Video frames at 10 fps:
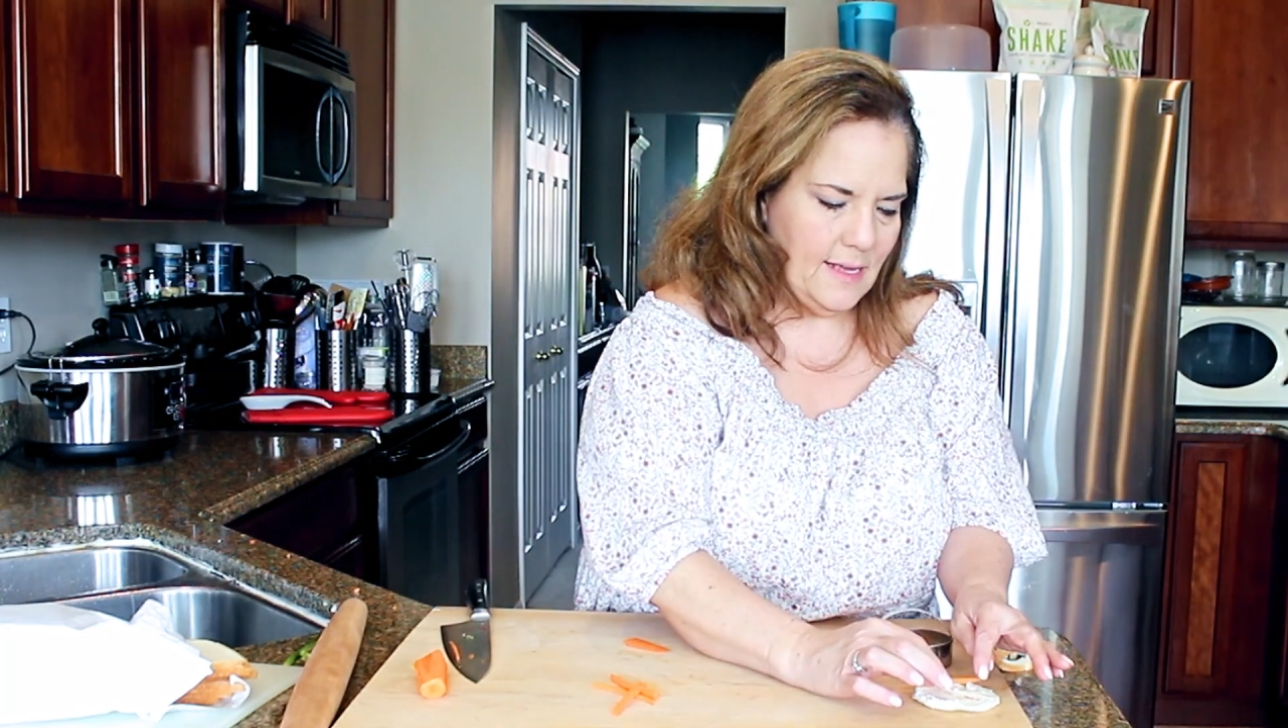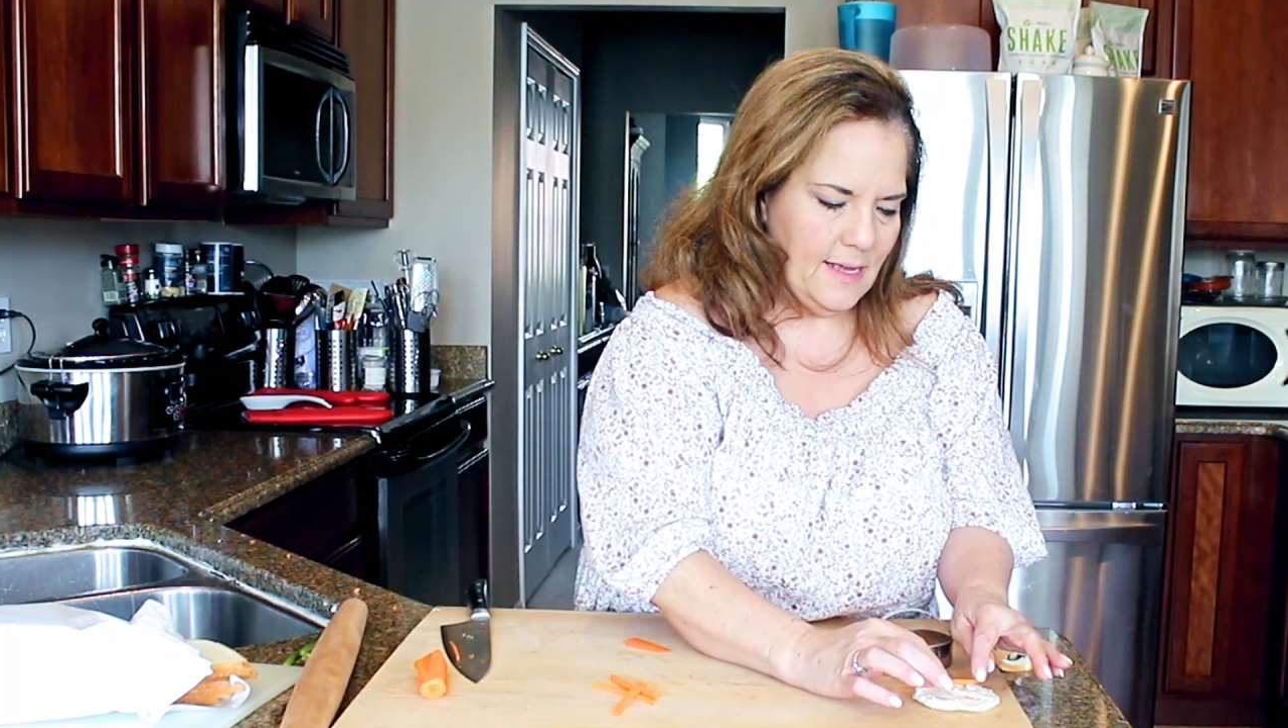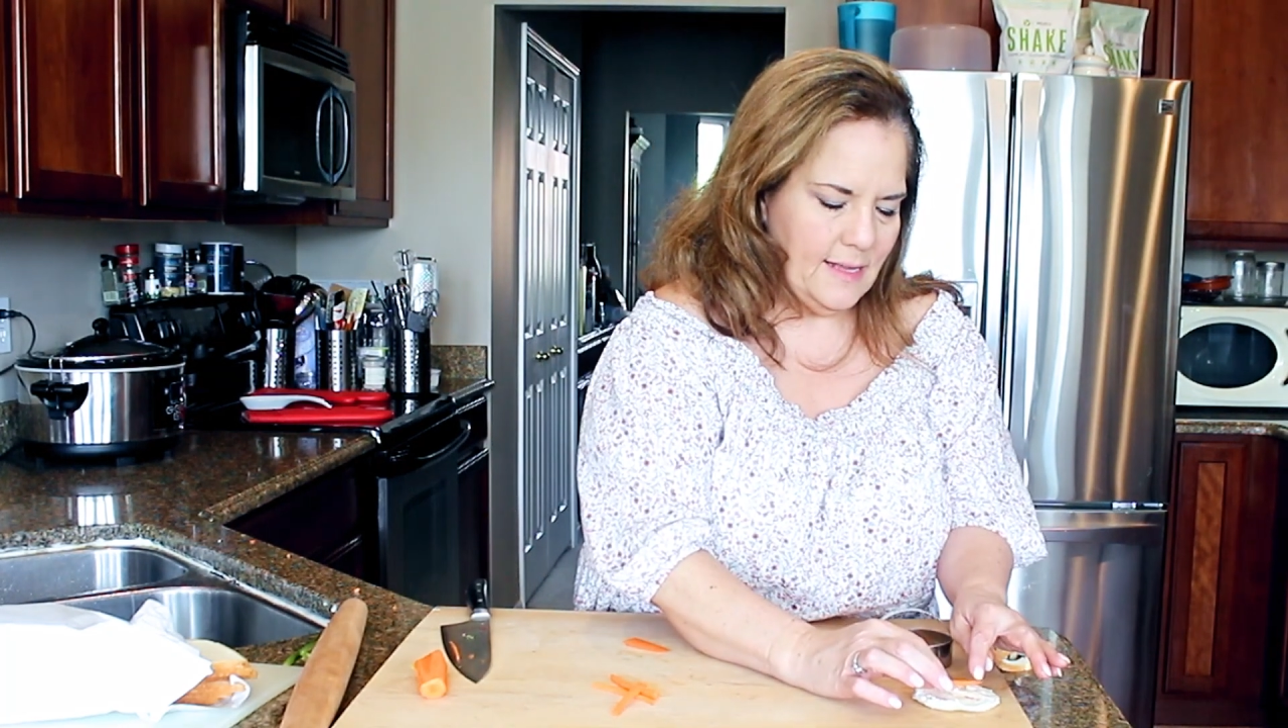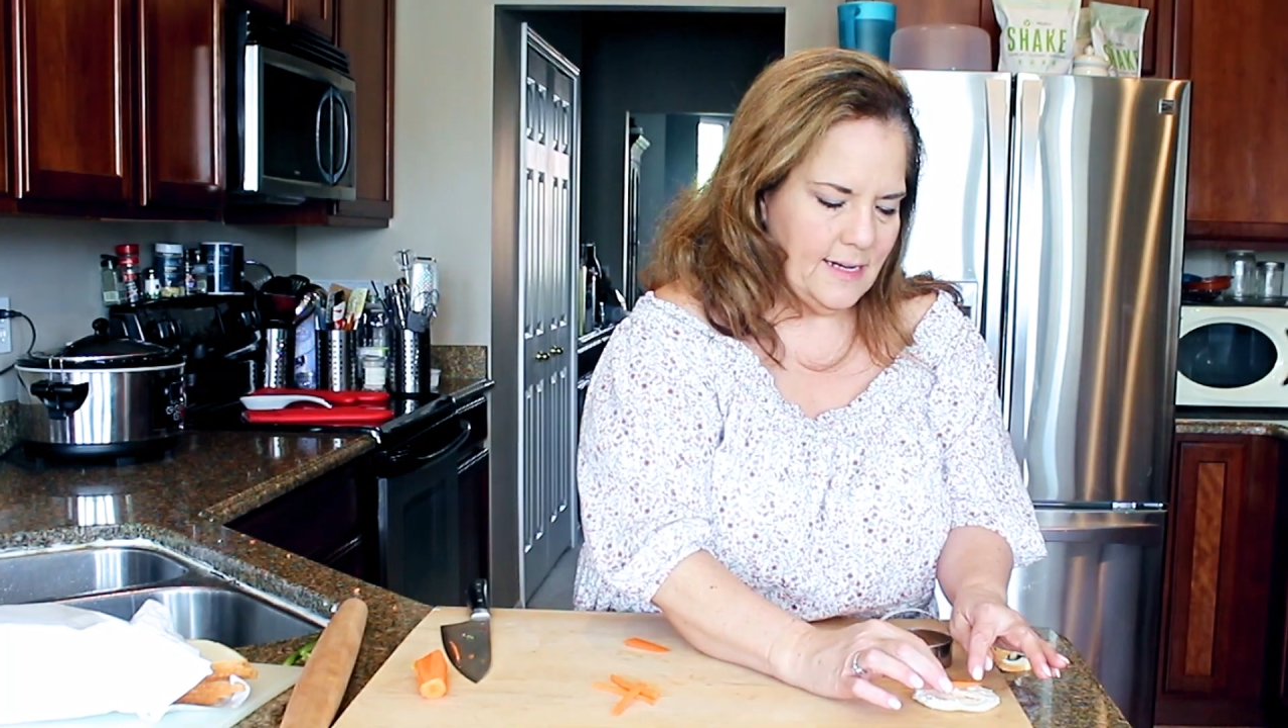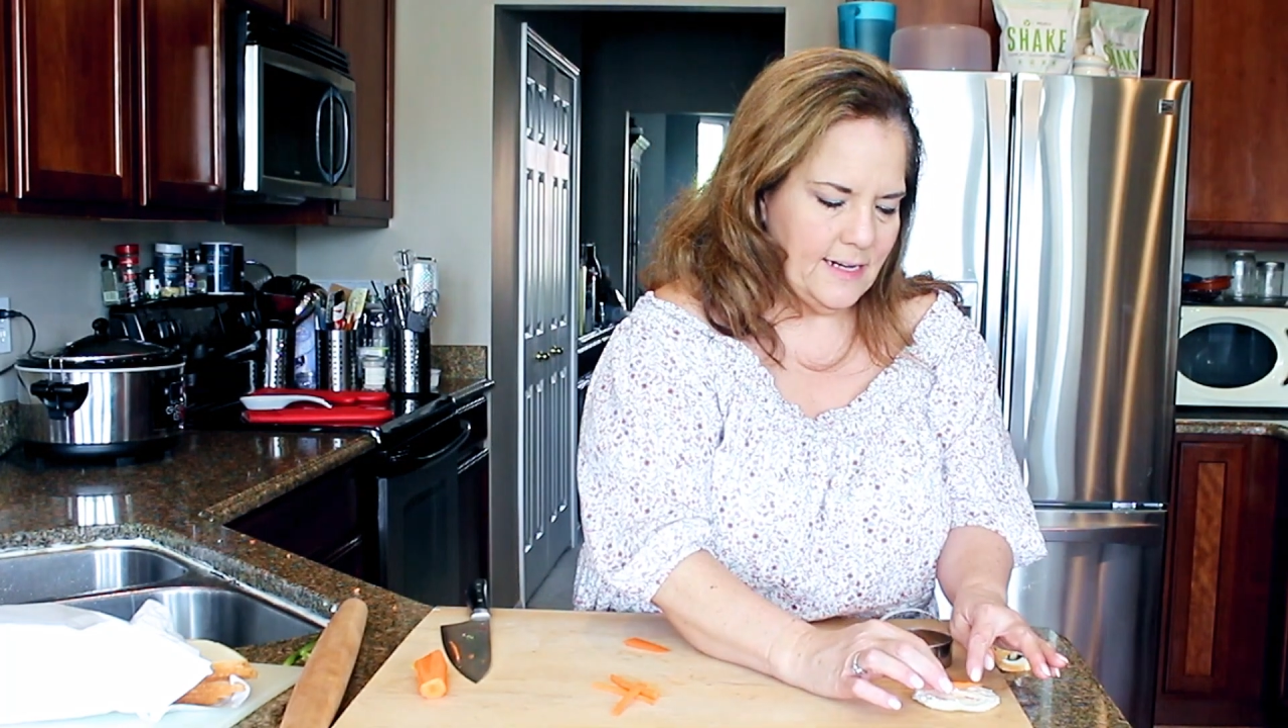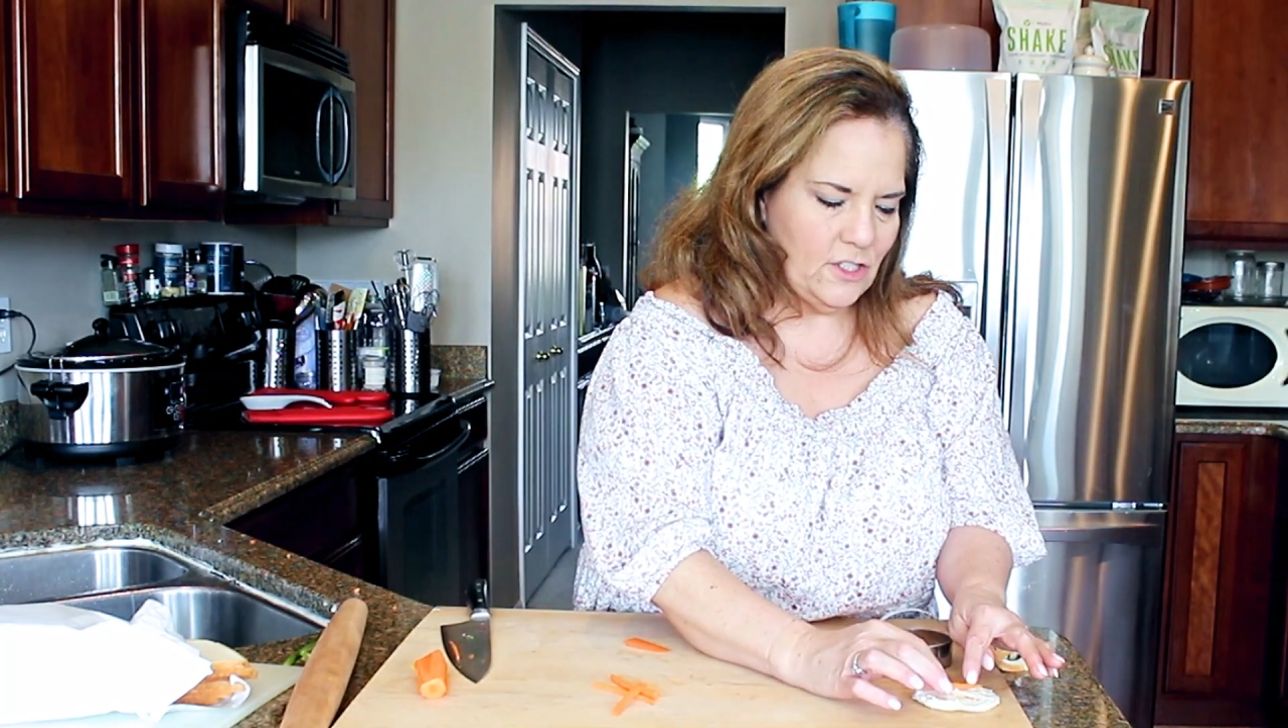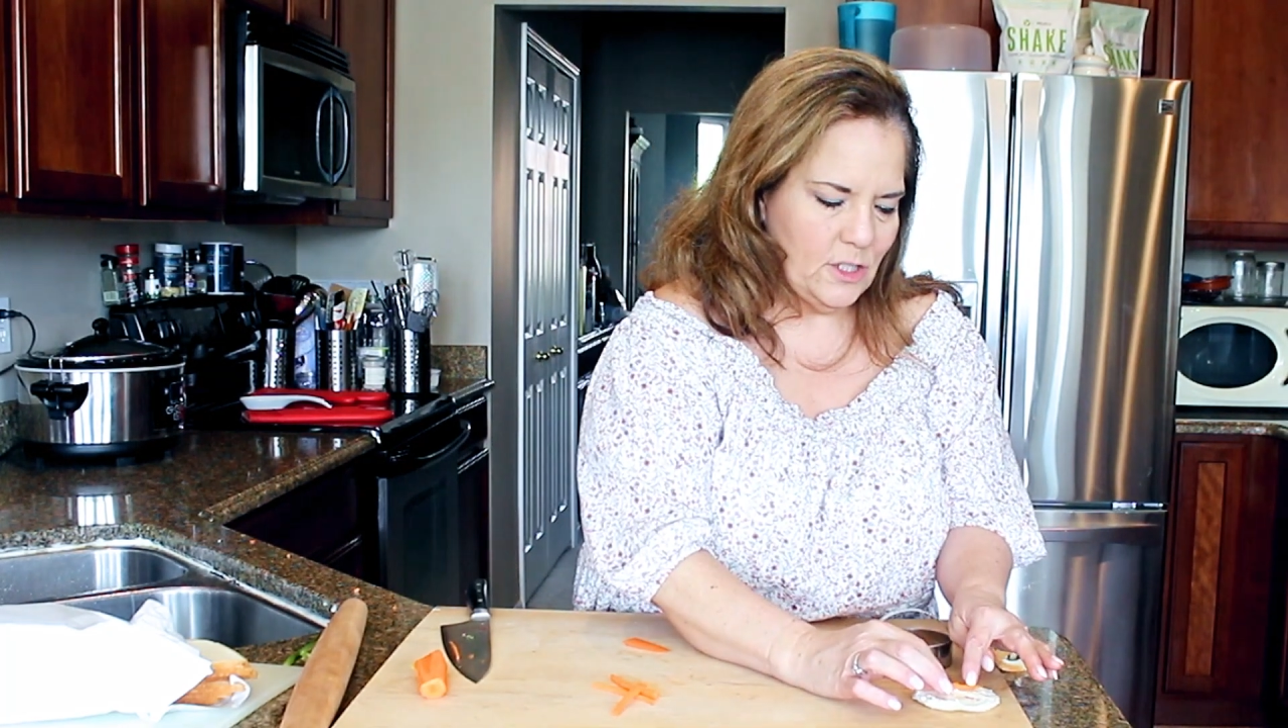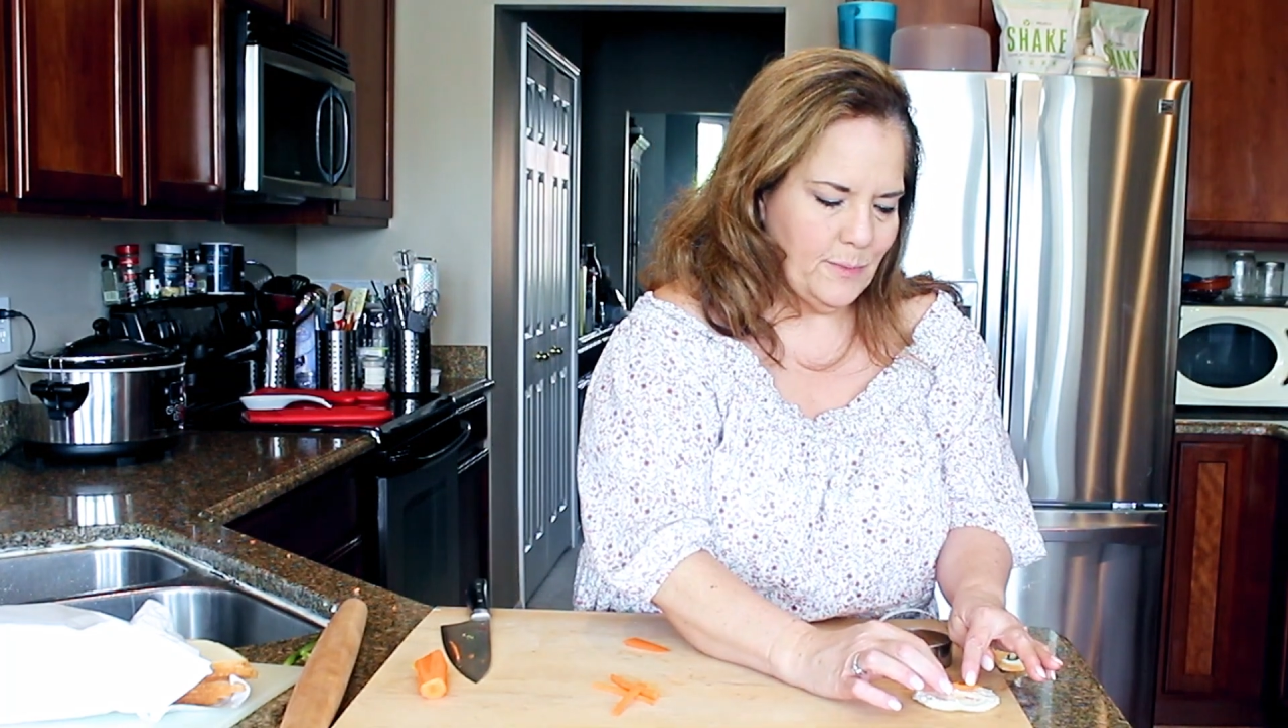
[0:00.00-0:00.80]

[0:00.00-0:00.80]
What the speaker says: And then I just